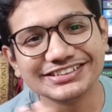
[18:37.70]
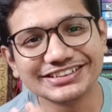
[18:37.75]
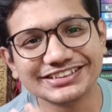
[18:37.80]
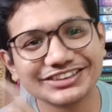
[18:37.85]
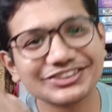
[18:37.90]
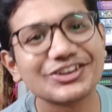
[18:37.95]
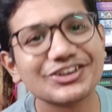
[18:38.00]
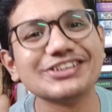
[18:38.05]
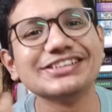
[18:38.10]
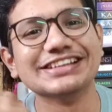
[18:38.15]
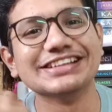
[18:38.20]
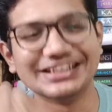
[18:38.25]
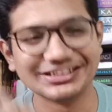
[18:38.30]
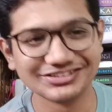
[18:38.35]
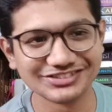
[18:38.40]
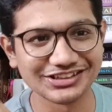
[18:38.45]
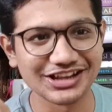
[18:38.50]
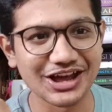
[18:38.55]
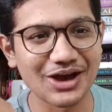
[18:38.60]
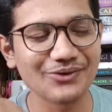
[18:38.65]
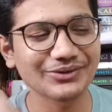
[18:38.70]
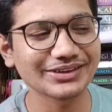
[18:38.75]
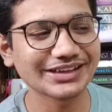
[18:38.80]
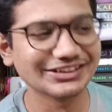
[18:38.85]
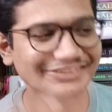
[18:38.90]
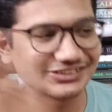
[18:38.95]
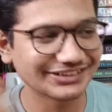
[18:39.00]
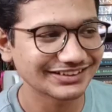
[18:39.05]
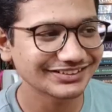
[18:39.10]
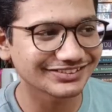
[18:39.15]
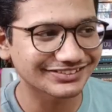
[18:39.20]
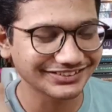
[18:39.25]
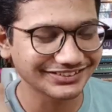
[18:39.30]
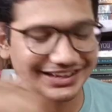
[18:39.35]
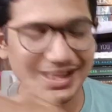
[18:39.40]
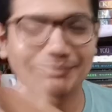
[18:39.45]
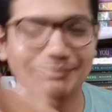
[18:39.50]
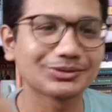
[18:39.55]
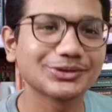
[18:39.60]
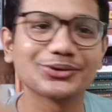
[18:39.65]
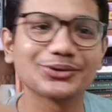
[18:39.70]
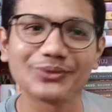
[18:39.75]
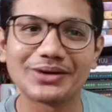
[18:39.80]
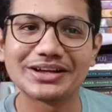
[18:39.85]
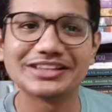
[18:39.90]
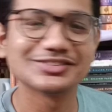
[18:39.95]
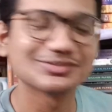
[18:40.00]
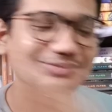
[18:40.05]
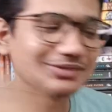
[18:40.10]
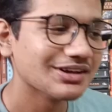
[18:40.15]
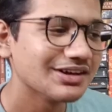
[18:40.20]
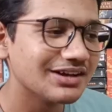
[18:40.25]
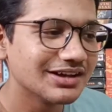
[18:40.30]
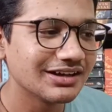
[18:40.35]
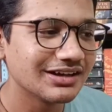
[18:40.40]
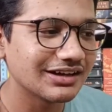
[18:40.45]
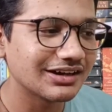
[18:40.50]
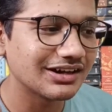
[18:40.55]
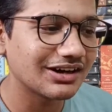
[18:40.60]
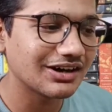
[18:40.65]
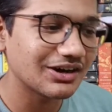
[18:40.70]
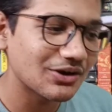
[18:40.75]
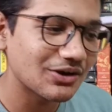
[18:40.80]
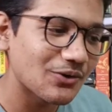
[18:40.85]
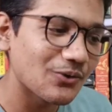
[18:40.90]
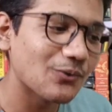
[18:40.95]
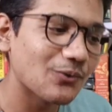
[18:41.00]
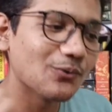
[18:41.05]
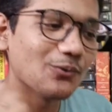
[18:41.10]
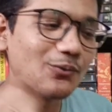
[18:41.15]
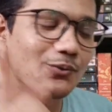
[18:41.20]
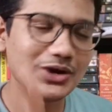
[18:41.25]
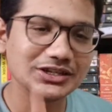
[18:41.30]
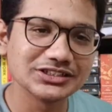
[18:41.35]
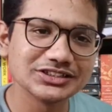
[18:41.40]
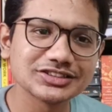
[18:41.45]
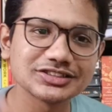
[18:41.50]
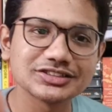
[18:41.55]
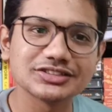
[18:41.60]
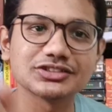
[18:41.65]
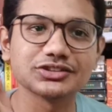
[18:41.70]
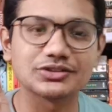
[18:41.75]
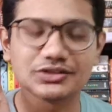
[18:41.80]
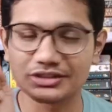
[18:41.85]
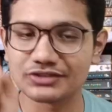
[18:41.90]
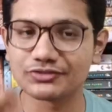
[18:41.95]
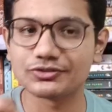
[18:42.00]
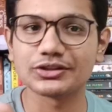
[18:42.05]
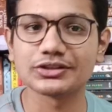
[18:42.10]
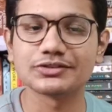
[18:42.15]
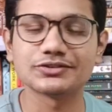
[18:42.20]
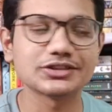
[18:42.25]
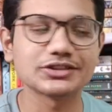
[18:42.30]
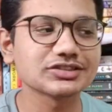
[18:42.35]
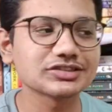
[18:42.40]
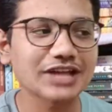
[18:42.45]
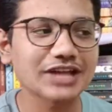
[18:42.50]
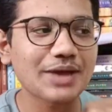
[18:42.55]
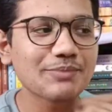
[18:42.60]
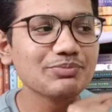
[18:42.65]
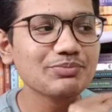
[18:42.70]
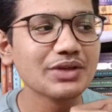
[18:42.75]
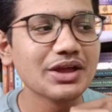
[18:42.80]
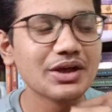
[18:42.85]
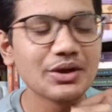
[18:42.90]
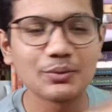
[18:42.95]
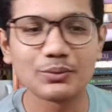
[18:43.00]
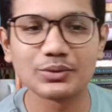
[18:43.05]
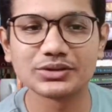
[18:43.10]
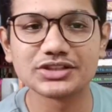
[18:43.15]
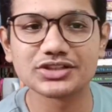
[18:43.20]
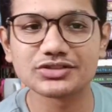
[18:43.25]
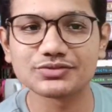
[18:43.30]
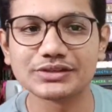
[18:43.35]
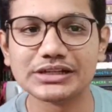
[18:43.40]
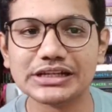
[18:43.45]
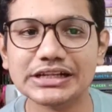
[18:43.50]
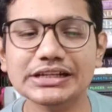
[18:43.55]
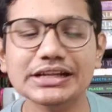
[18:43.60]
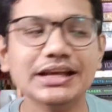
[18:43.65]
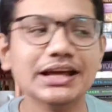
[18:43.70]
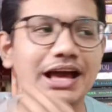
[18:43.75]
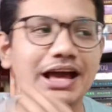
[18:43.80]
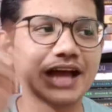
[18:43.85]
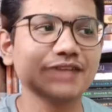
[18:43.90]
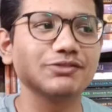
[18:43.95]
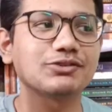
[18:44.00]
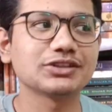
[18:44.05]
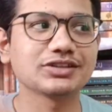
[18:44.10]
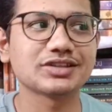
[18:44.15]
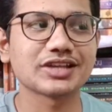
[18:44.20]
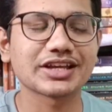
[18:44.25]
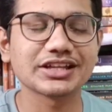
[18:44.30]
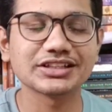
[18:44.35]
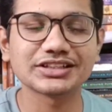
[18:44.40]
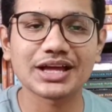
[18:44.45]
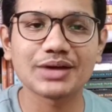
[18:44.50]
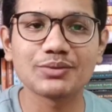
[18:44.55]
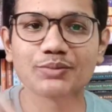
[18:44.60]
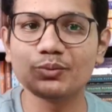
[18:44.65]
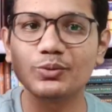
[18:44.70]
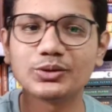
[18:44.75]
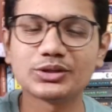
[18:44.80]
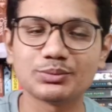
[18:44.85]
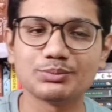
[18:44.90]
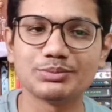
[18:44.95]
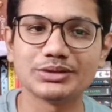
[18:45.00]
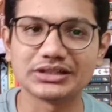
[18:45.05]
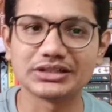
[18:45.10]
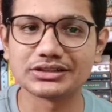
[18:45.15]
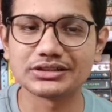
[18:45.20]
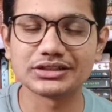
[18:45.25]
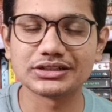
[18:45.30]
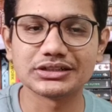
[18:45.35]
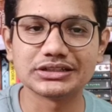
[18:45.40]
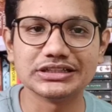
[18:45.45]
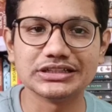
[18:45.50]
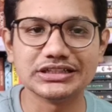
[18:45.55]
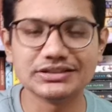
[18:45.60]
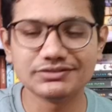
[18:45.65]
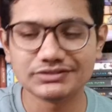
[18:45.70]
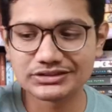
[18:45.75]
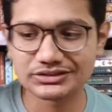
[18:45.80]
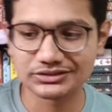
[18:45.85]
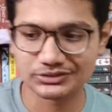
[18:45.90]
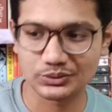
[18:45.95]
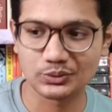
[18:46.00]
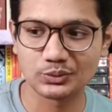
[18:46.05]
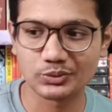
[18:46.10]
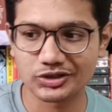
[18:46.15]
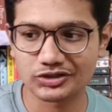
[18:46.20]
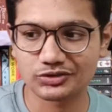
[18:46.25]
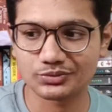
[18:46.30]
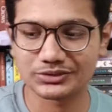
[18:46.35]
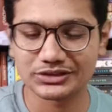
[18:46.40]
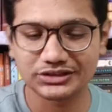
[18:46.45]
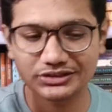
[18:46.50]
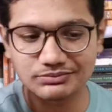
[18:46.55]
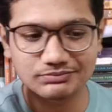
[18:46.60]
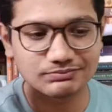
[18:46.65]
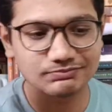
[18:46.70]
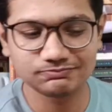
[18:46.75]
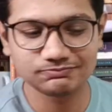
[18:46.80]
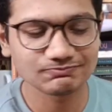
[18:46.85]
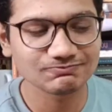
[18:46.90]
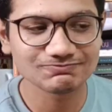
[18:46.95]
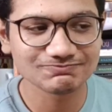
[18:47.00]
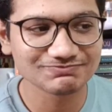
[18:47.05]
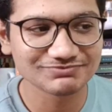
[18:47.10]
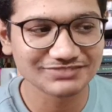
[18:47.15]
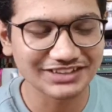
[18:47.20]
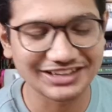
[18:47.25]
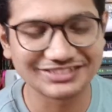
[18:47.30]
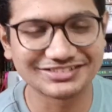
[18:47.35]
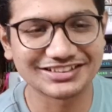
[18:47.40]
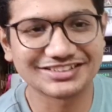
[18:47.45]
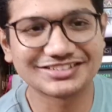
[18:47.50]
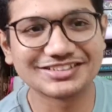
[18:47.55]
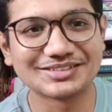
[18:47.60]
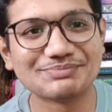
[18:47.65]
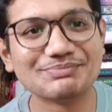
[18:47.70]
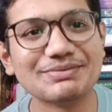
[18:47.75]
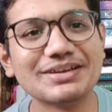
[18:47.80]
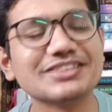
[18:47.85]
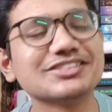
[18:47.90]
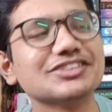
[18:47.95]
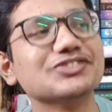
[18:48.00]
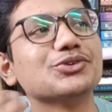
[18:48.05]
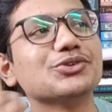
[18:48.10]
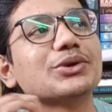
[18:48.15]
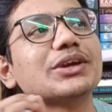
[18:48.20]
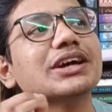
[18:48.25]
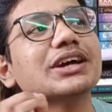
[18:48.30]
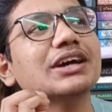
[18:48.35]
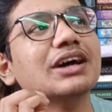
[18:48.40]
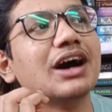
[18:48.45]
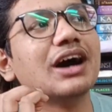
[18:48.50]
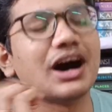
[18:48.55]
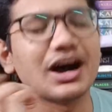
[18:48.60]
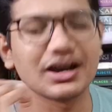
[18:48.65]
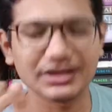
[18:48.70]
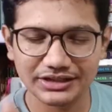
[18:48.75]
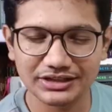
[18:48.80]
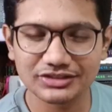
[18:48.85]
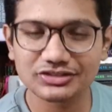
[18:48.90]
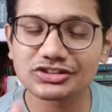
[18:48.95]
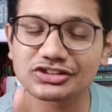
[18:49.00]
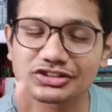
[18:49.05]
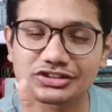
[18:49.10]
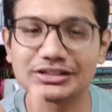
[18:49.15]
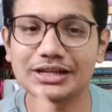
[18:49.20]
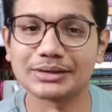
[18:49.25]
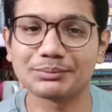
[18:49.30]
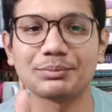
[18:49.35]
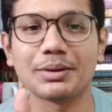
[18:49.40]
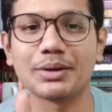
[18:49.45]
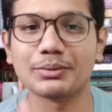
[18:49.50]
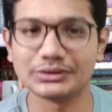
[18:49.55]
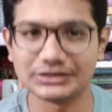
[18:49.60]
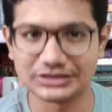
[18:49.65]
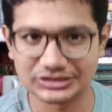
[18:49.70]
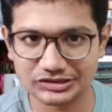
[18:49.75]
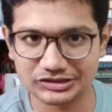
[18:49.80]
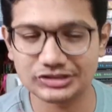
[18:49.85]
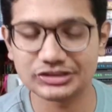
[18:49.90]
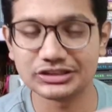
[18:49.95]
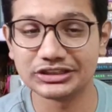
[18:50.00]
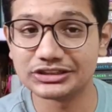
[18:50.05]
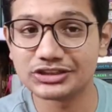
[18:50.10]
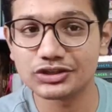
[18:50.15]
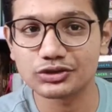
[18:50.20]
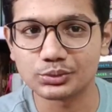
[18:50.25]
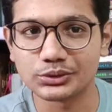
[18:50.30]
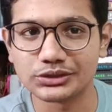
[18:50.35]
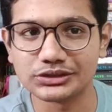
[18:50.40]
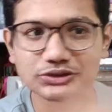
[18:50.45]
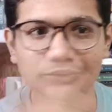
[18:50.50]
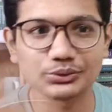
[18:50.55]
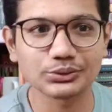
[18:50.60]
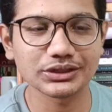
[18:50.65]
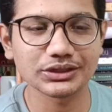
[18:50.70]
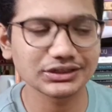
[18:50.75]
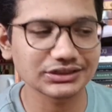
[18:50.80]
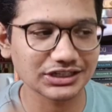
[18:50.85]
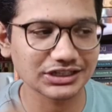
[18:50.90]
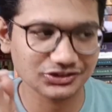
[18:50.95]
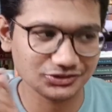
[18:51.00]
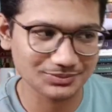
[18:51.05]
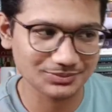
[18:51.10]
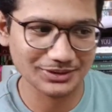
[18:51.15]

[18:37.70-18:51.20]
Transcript: how can you get trapped twice? Once for the first time with this villain, and for the second time with an even worse villain. It just didn't make sense, okay? Are angels that powerless in this world, okay? That's my question.